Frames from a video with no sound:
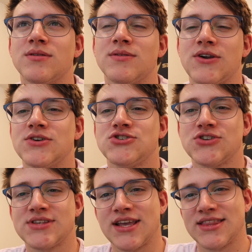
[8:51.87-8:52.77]
There is
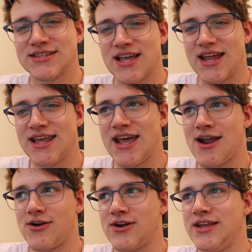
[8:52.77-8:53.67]
just like this kind of
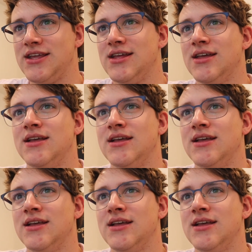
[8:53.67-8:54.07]
airy